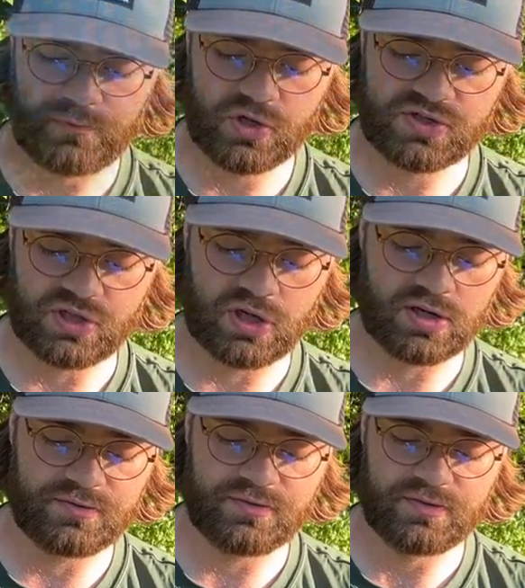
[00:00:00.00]
first
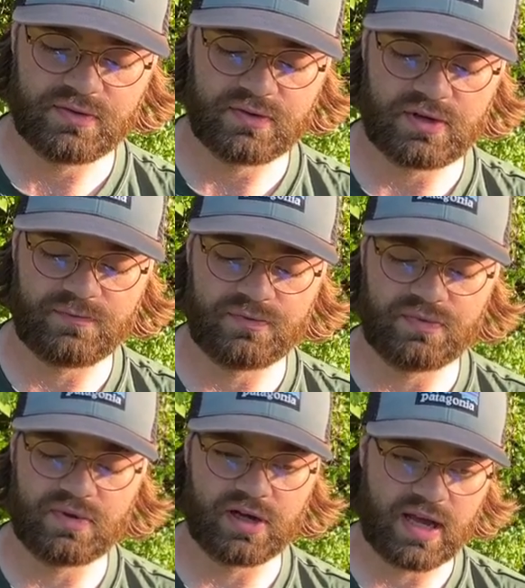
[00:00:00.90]
off,
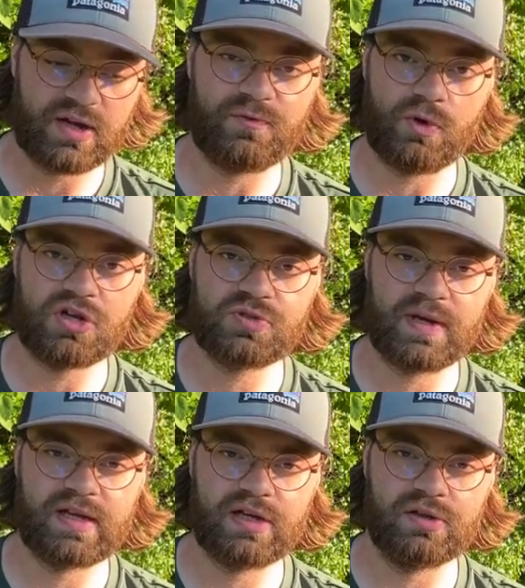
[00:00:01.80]
if you watched
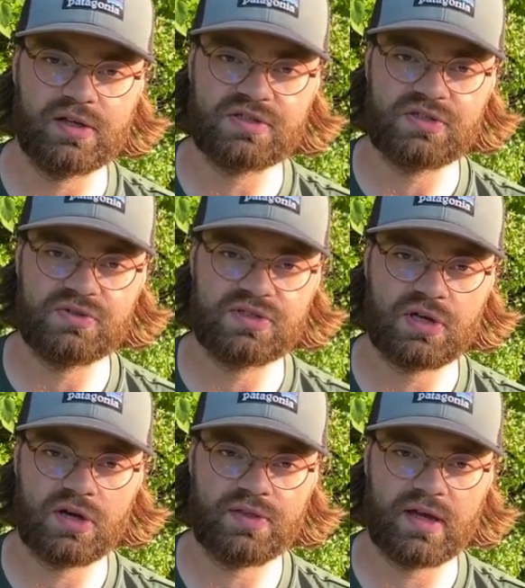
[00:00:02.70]
my gear list, you
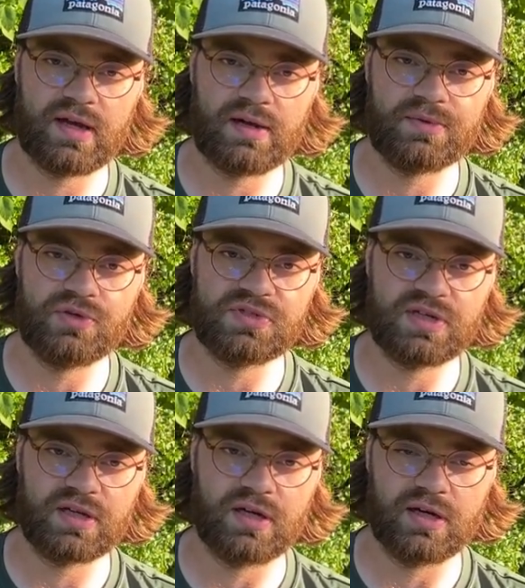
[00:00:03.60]
saw that I'm
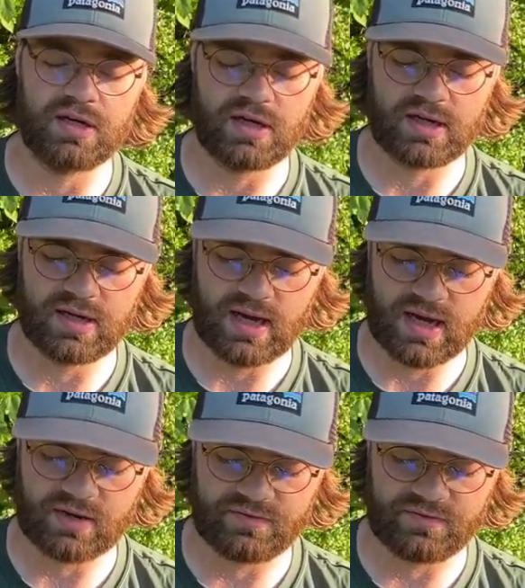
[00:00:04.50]
using a Canuck